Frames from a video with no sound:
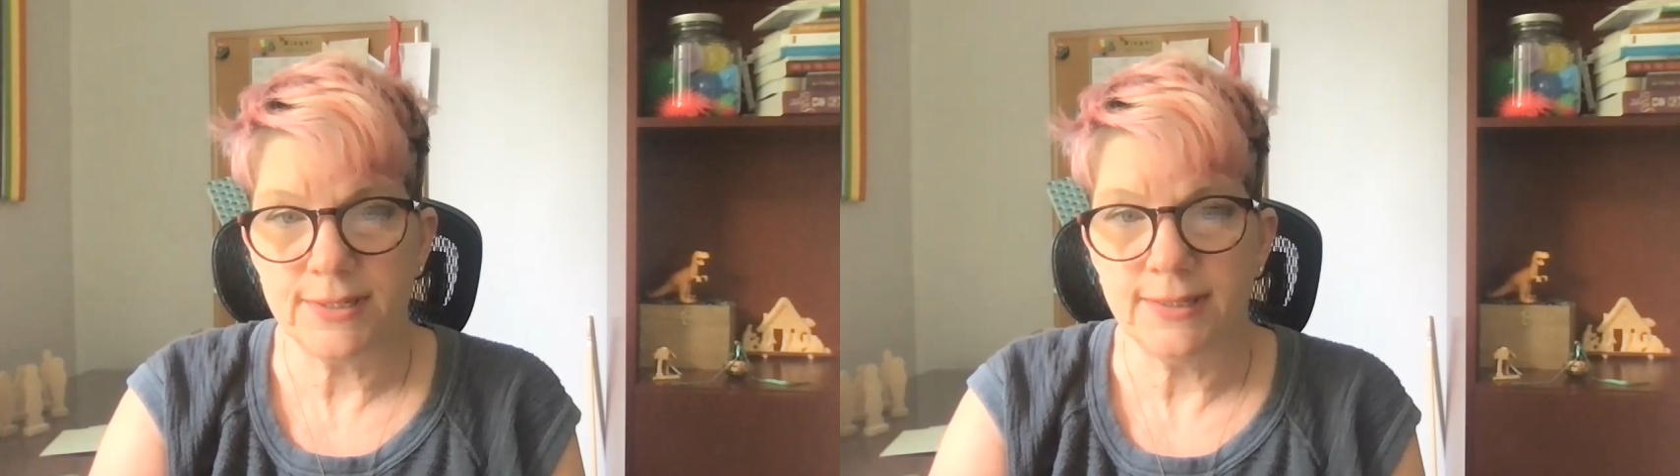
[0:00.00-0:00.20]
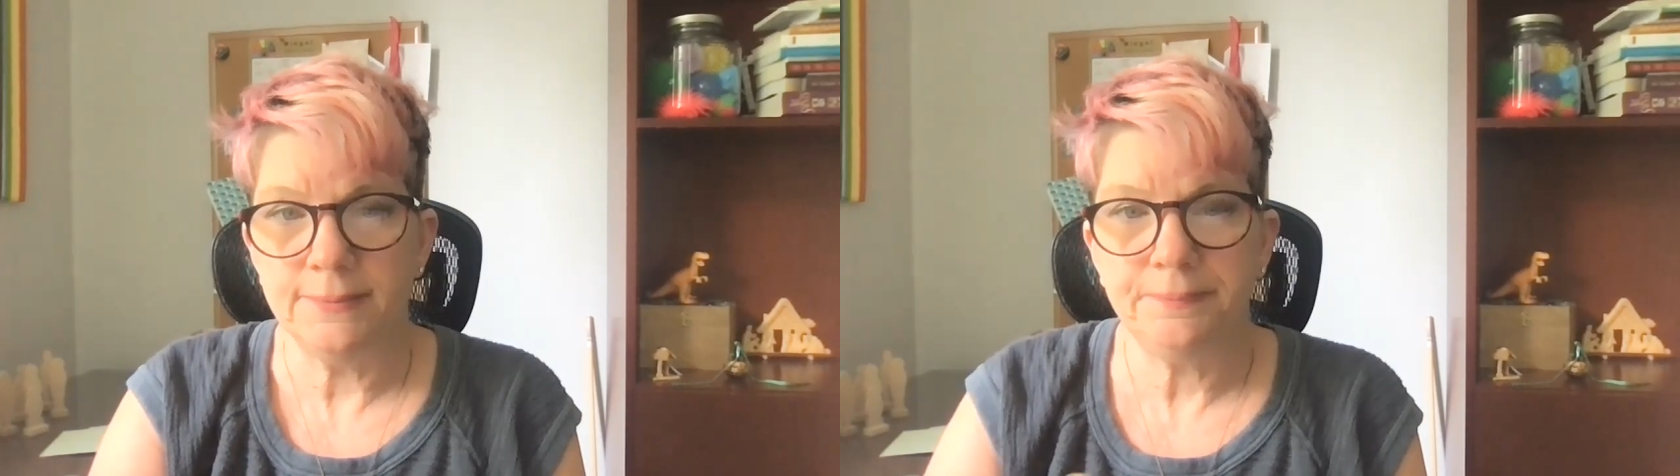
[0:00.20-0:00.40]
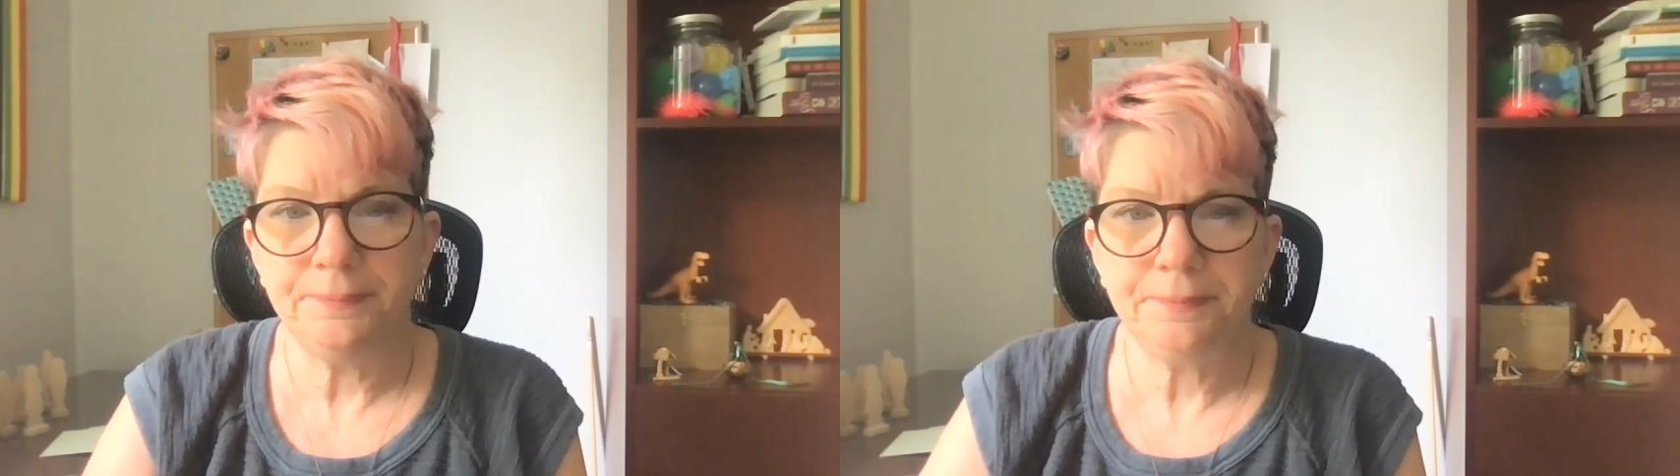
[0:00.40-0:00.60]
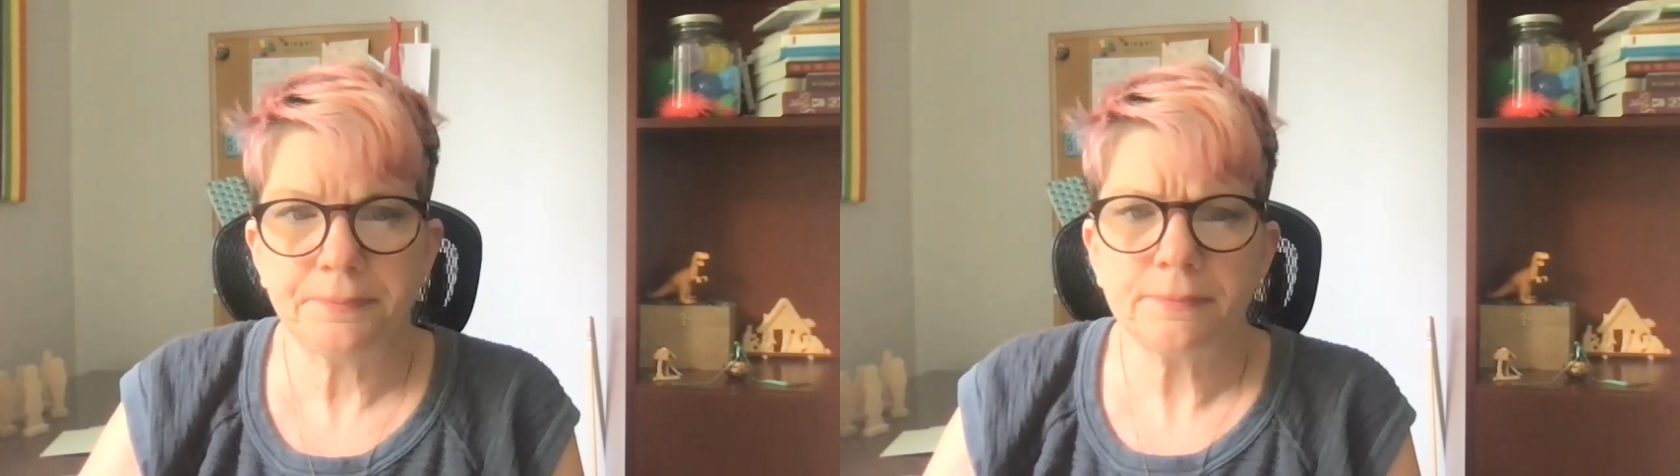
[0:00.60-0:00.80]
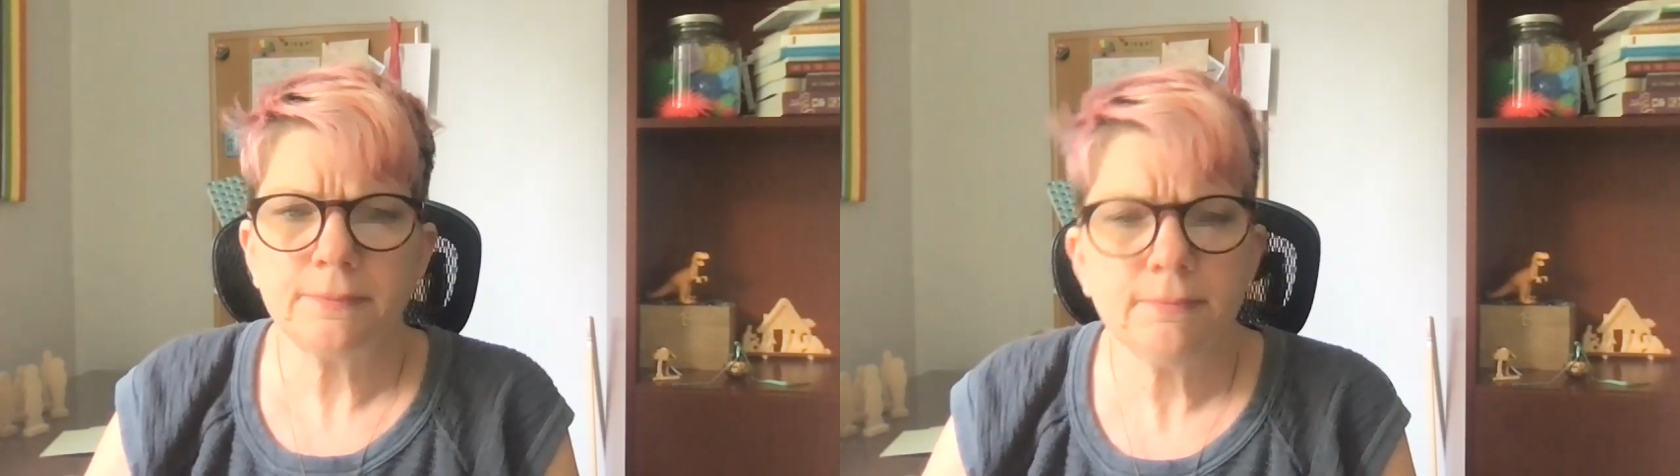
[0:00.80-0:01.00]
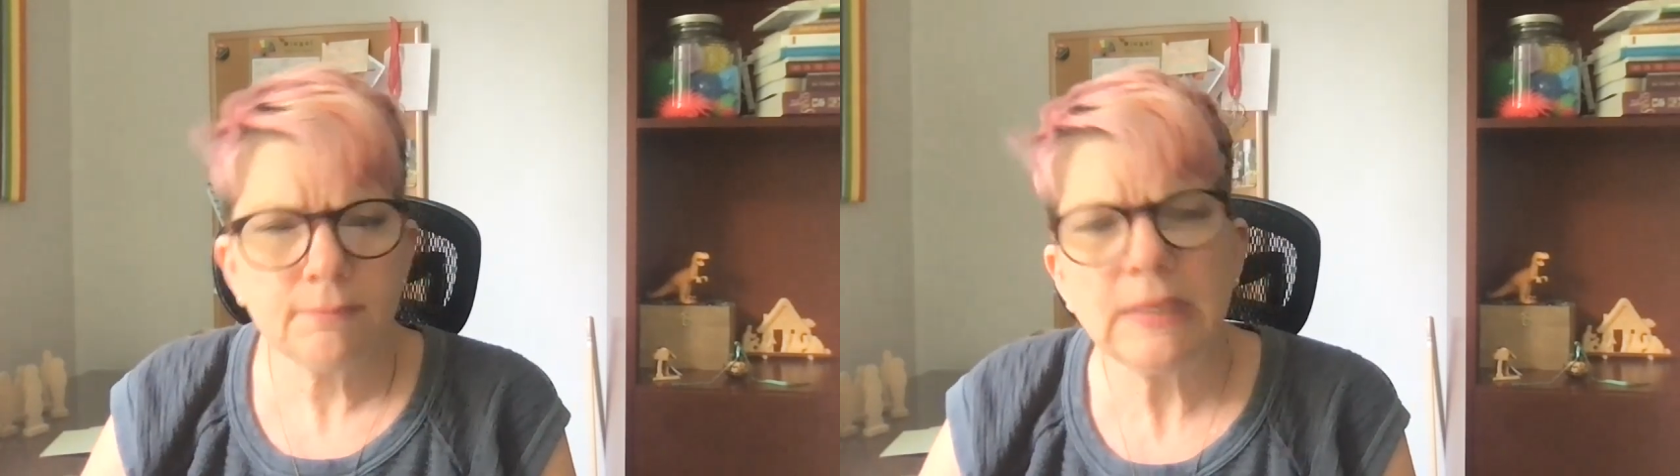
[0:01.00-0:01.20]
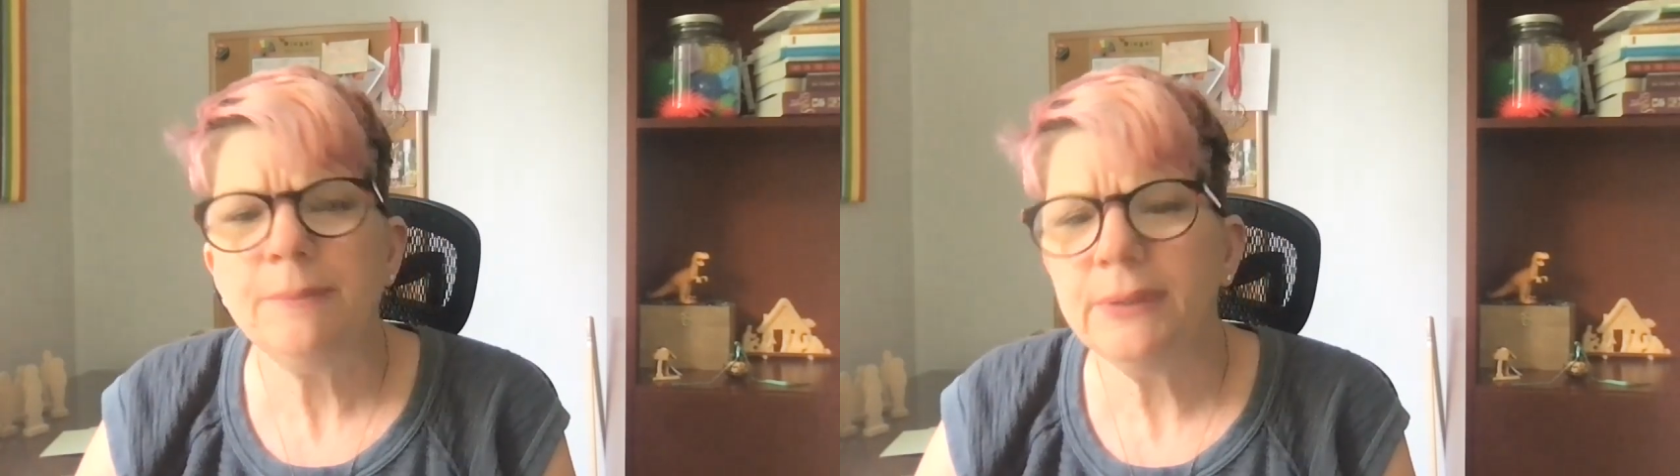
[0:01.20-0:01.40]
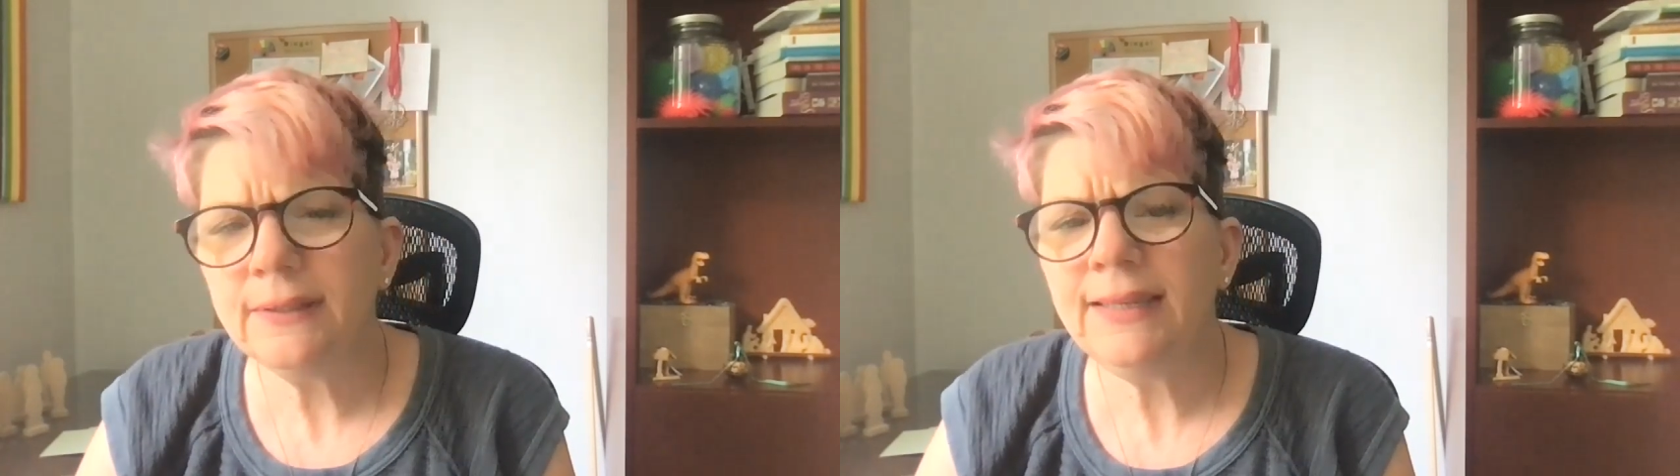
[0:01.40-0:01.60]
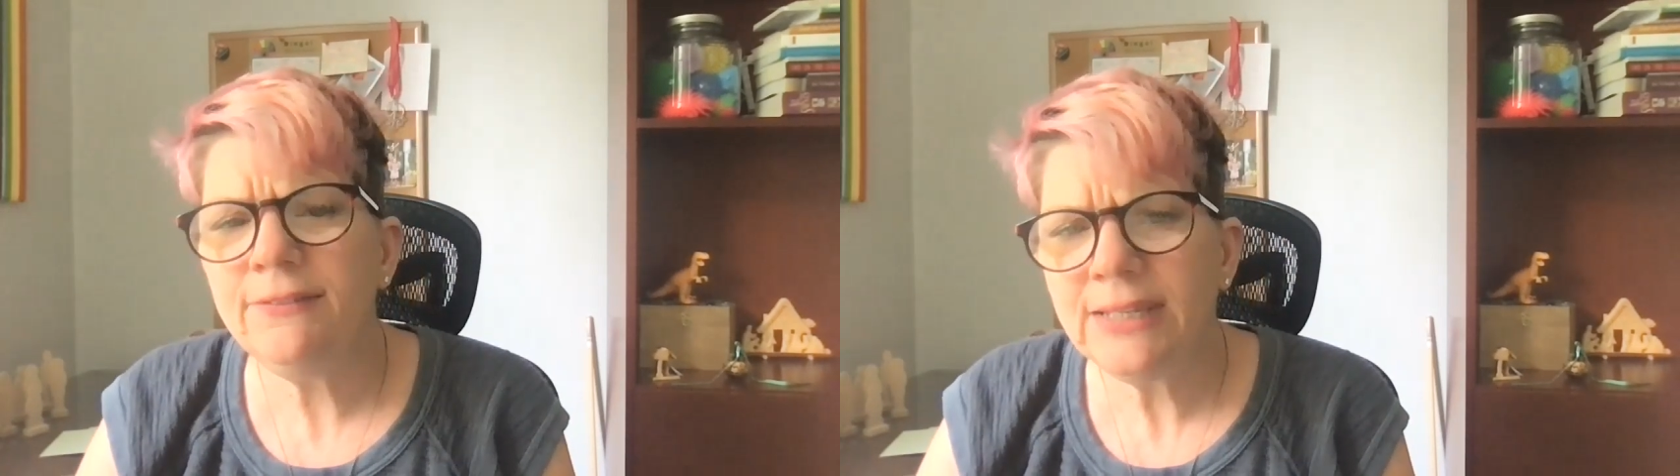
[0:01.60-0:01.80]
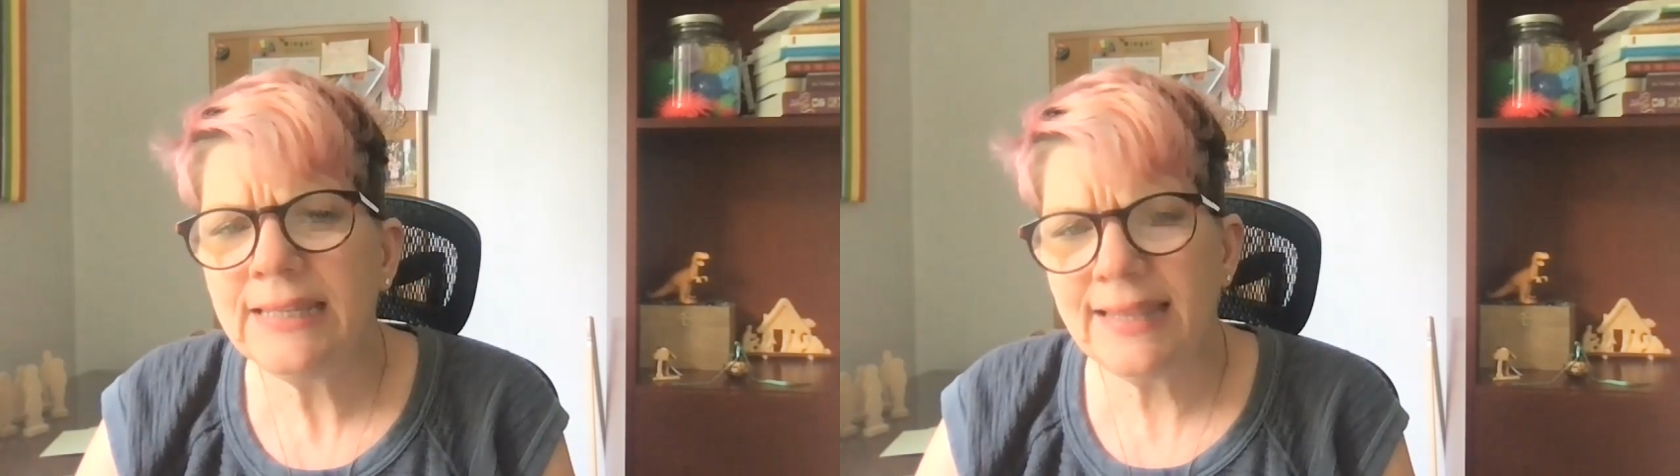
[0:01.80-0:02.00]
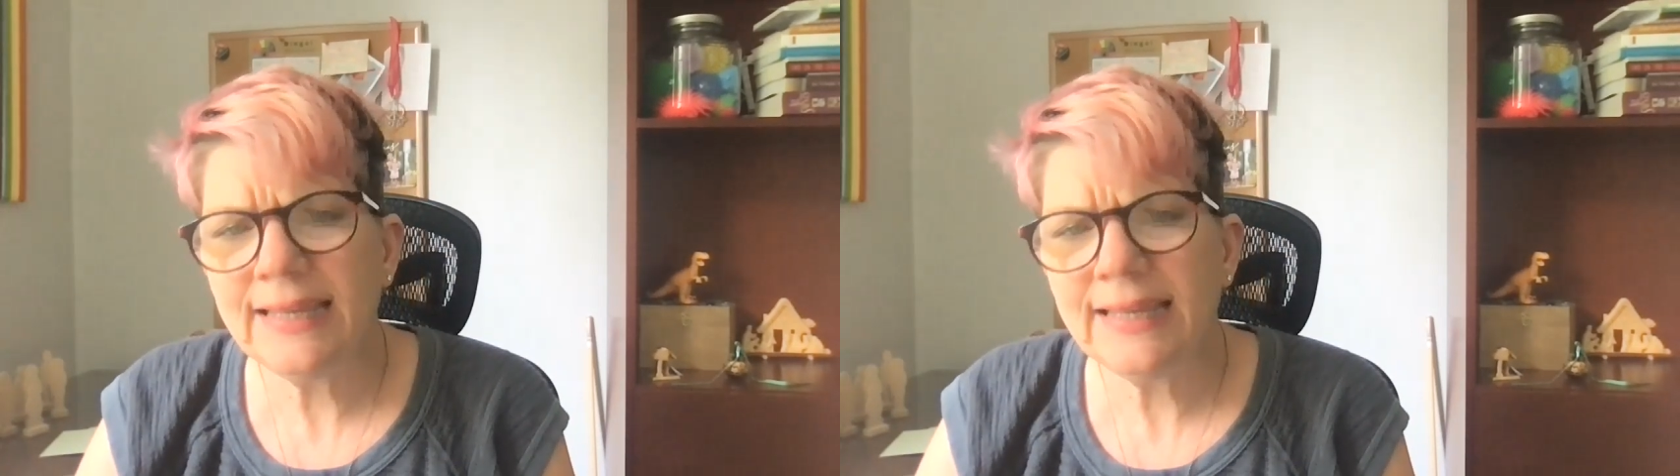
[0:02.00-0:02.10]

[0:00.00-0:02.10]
sin, believing